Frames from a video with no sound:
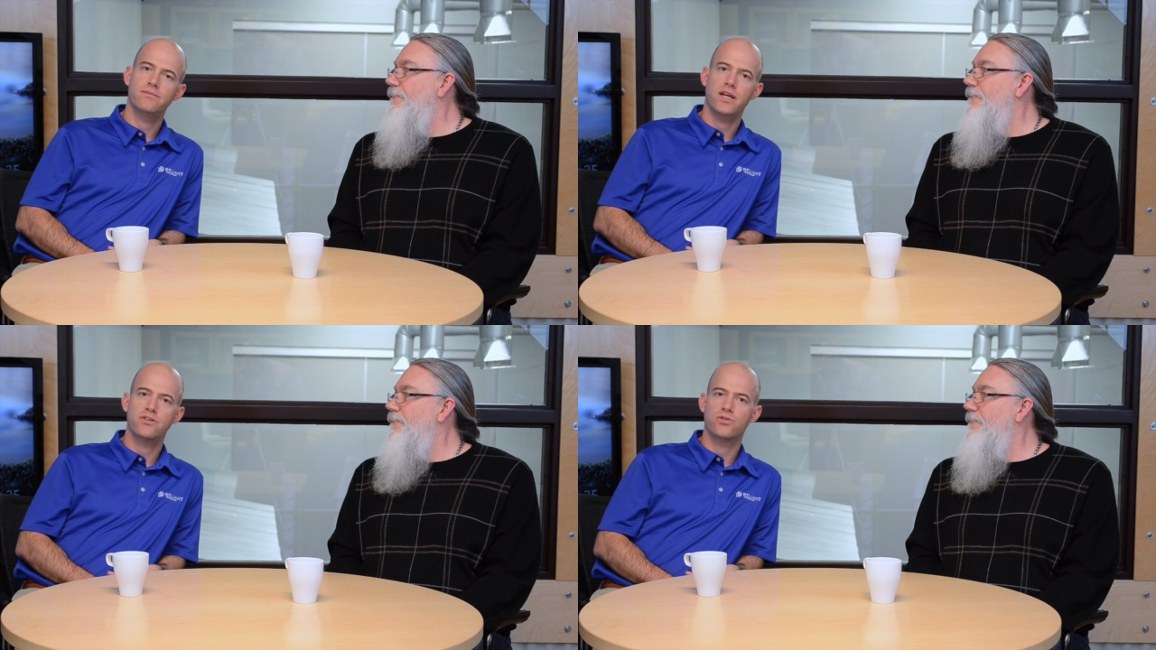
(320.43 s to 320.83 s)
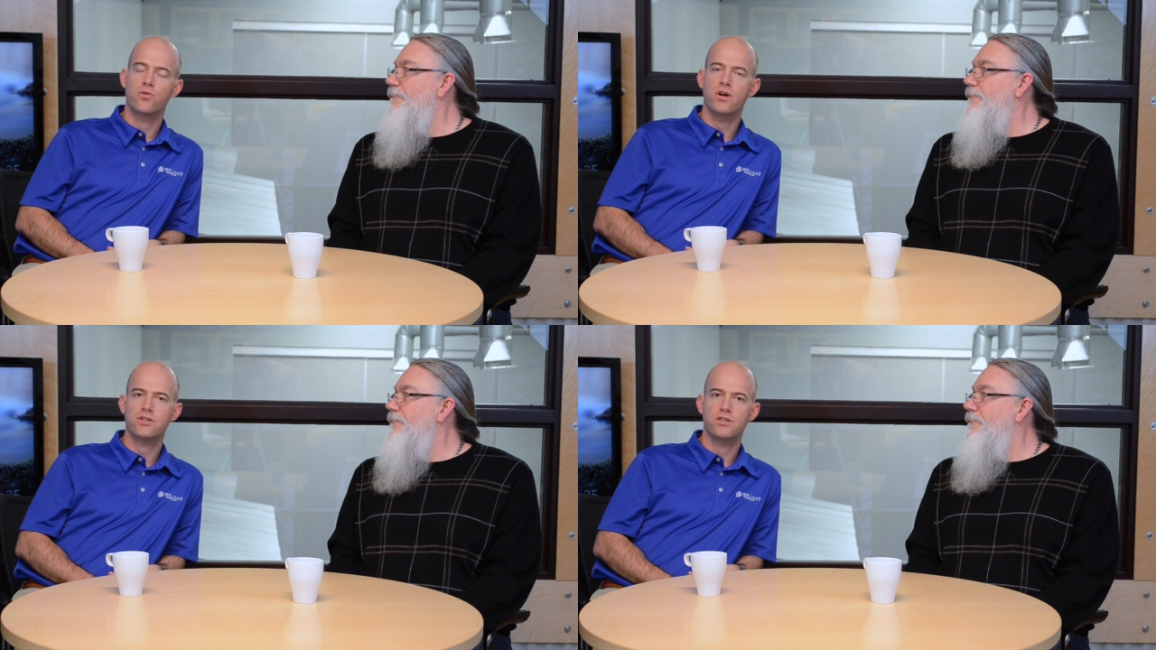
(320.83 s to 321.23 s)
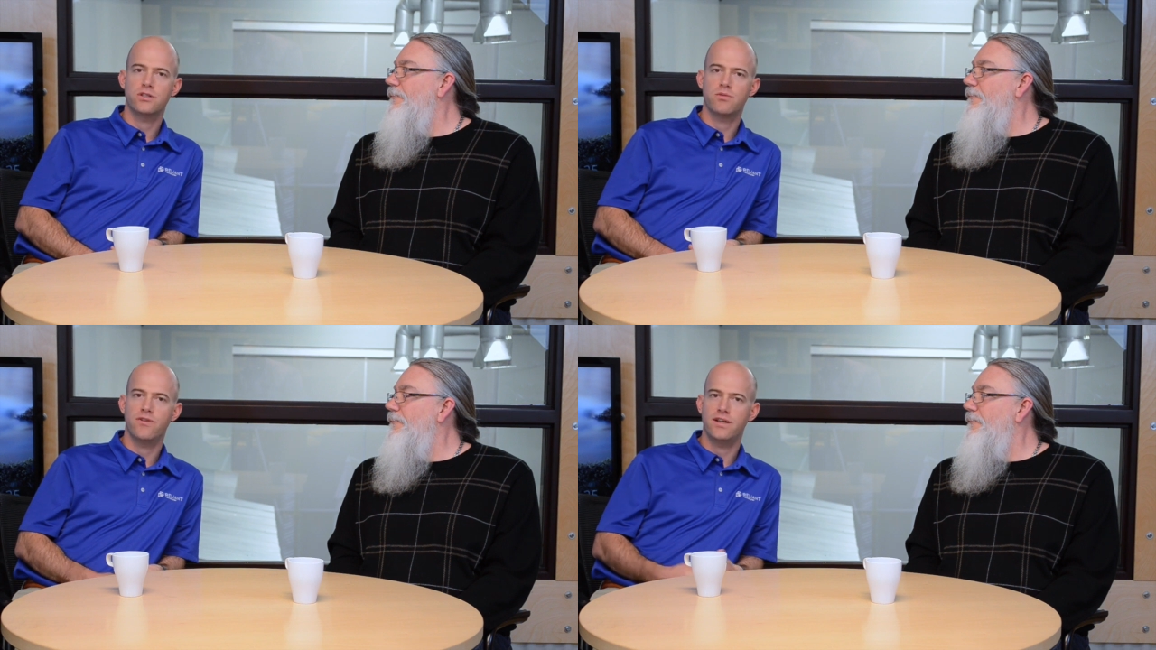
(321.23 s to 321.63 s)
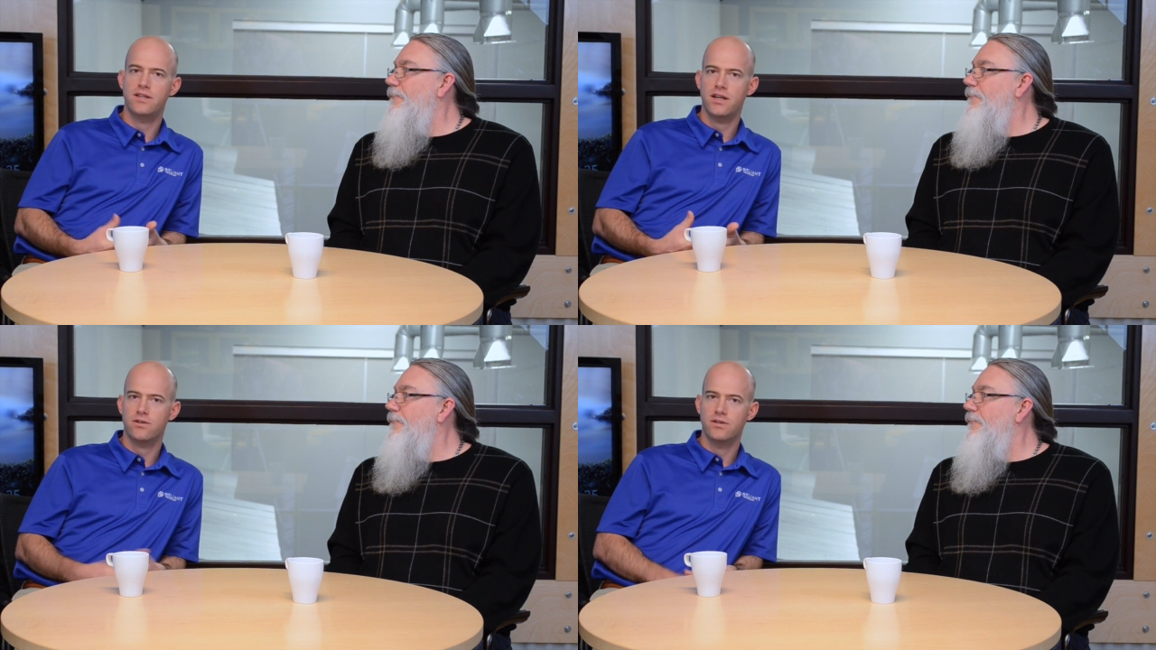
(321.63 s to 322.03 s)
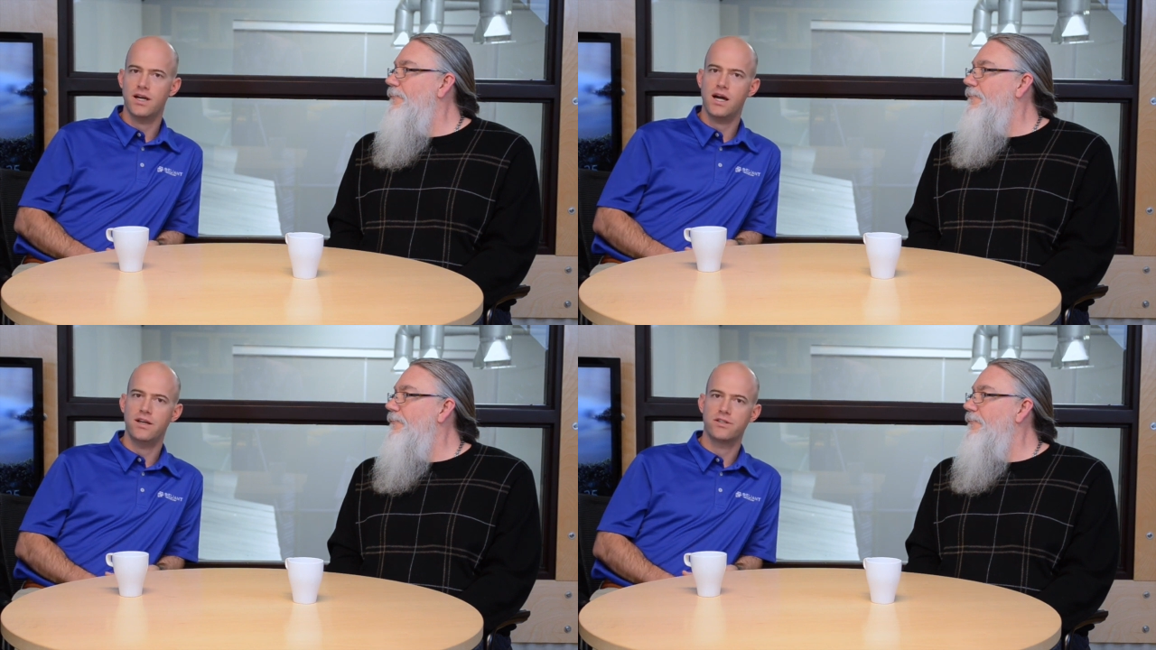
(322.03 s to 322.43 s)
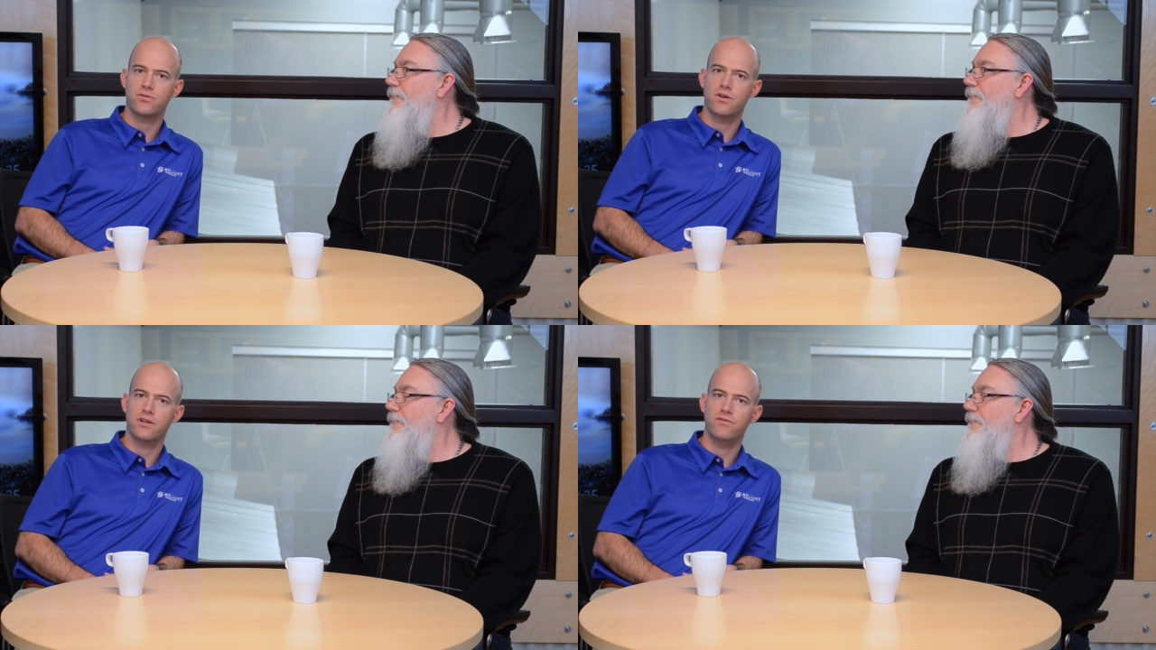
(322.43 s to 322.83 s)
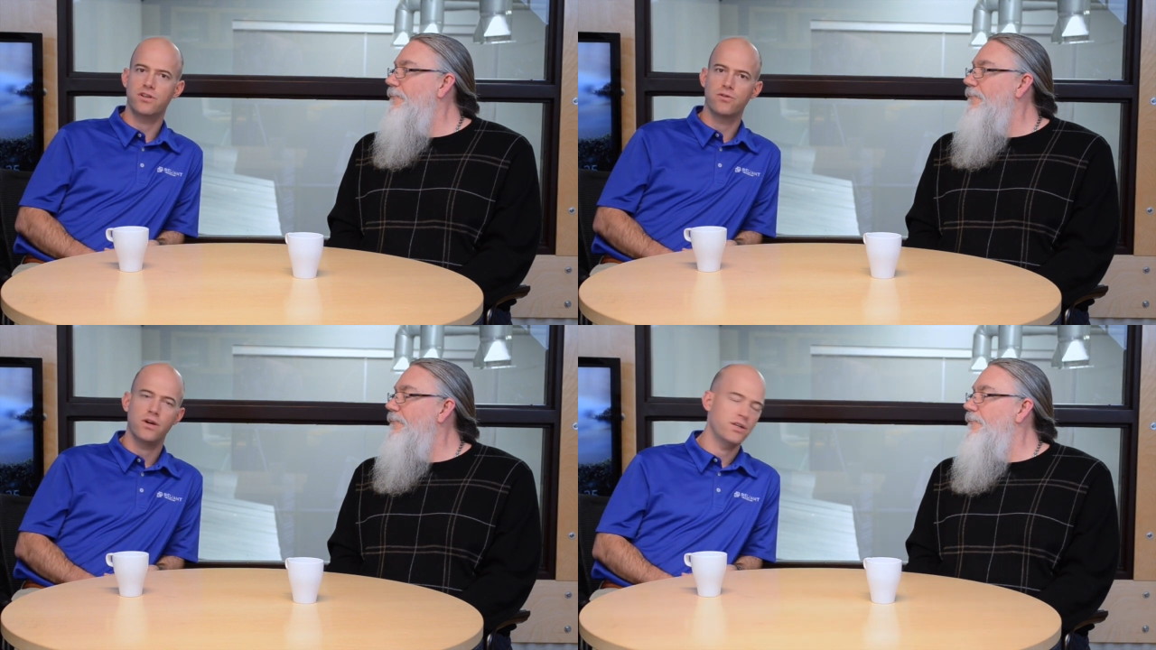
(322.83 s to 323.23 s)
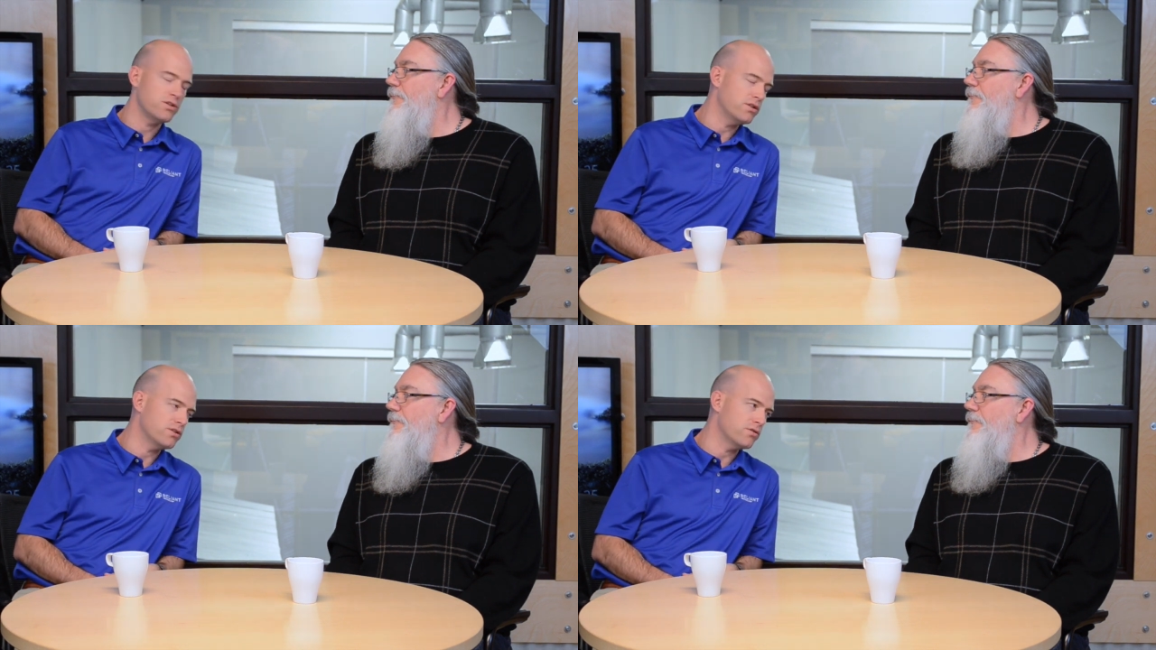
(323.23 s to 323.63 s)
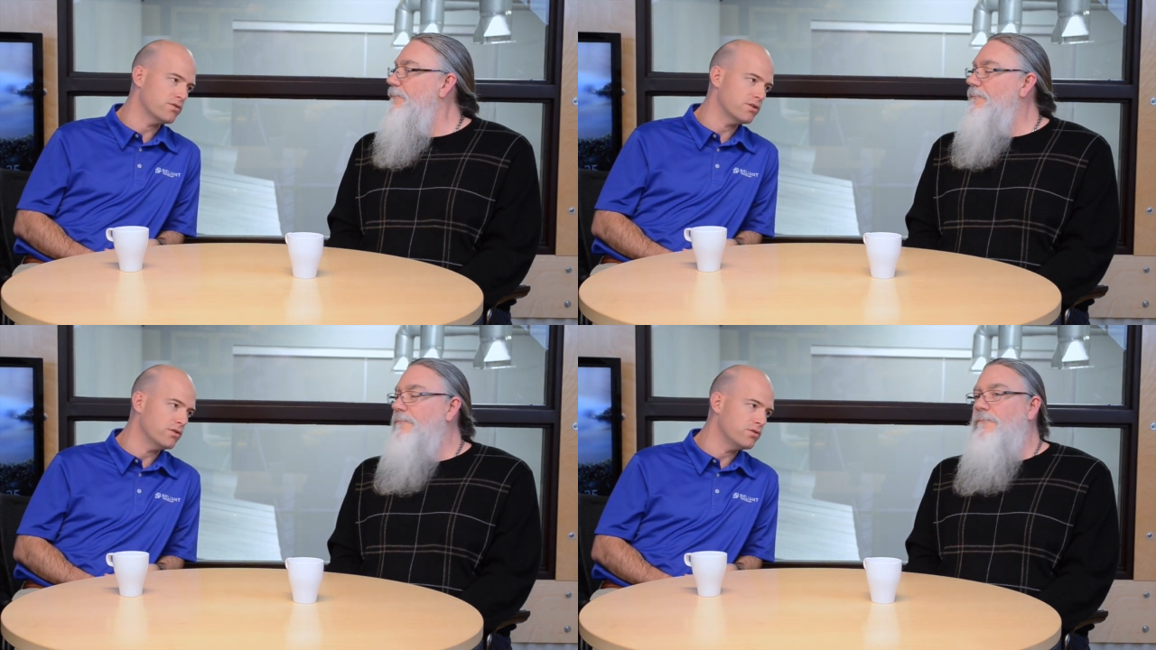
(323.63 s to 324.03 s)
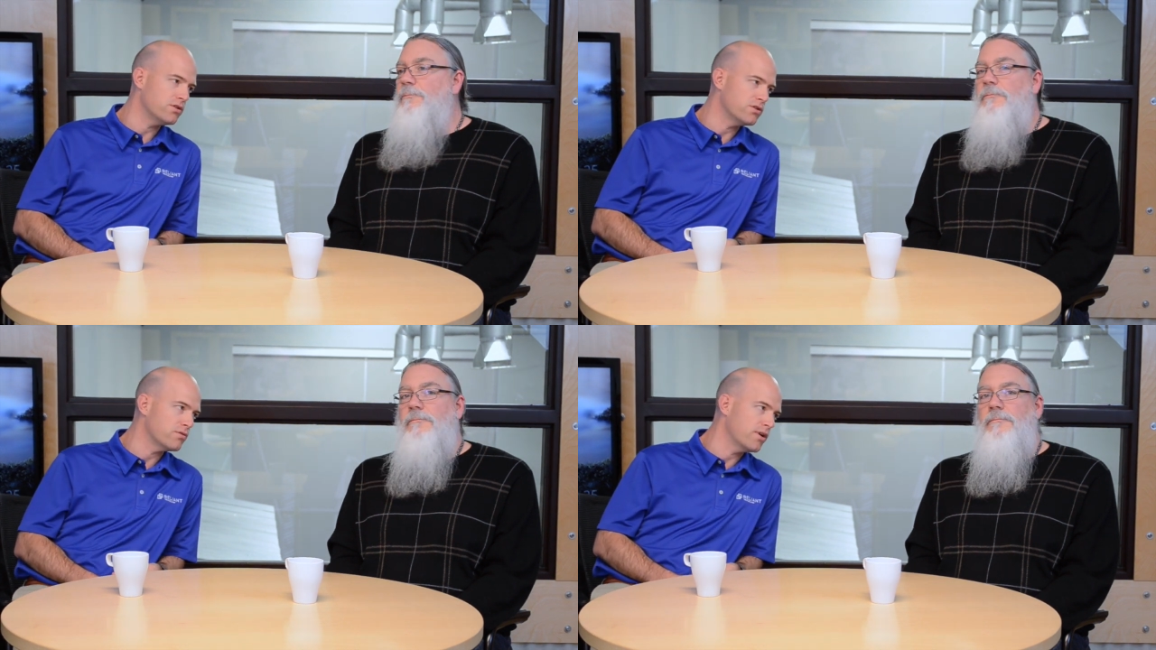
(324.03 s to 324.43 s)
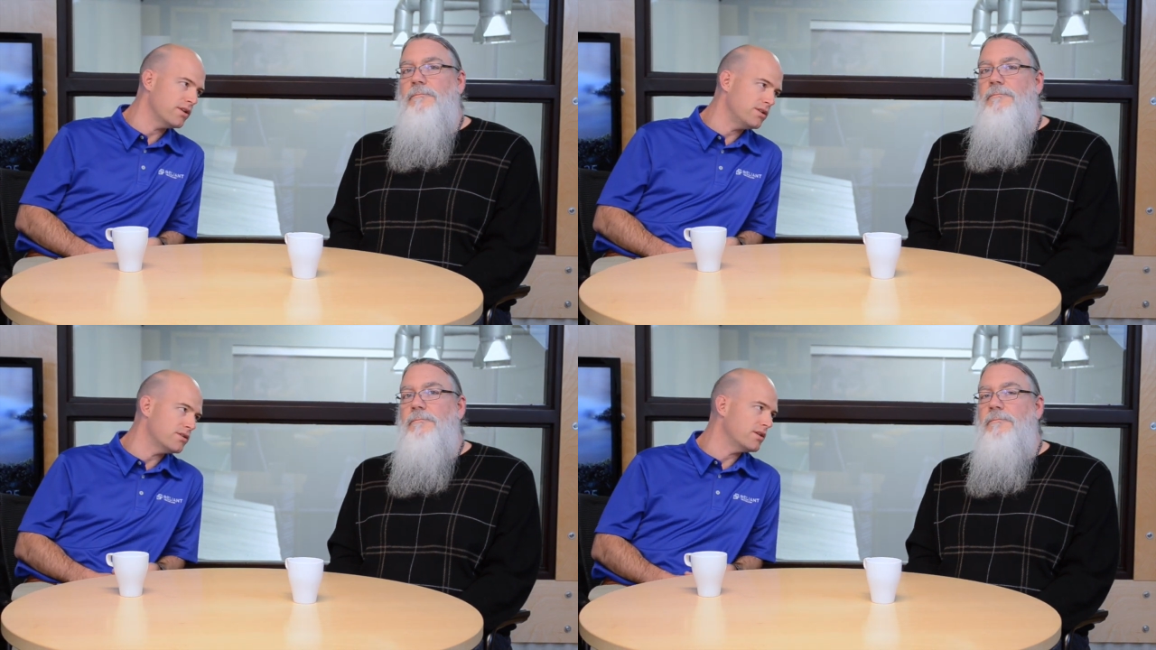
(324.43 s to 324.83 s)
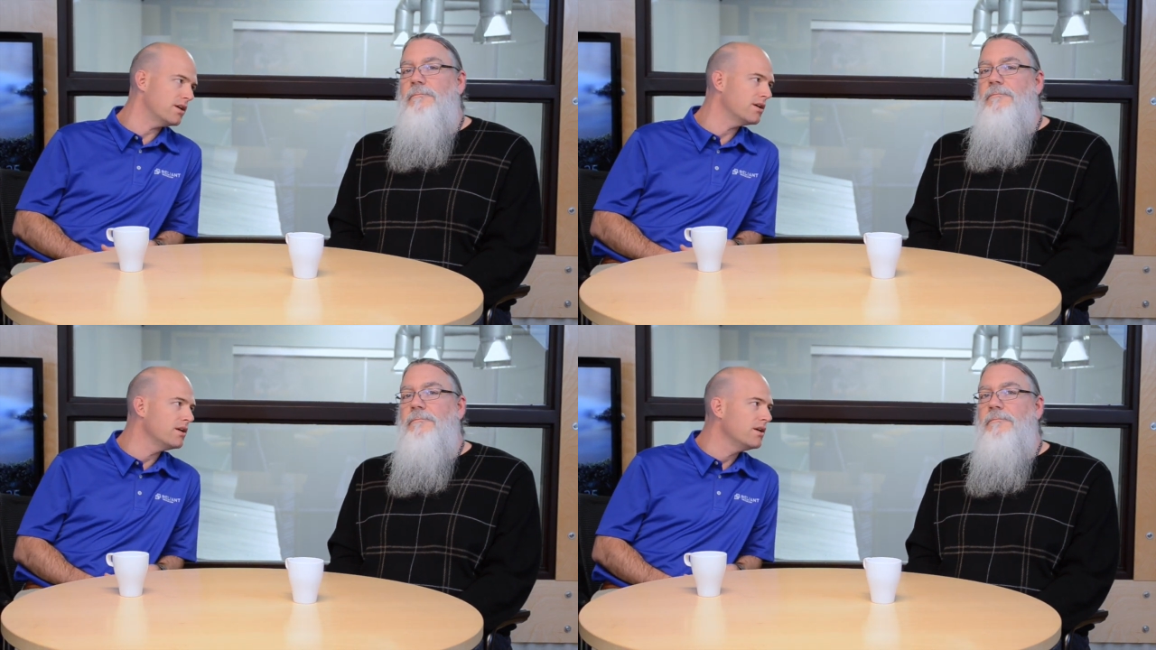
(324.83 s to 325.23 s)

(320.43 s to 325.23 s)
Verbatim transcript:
Speaker 1: answer questions, provide technical guidance around configurations or solutions around these uh,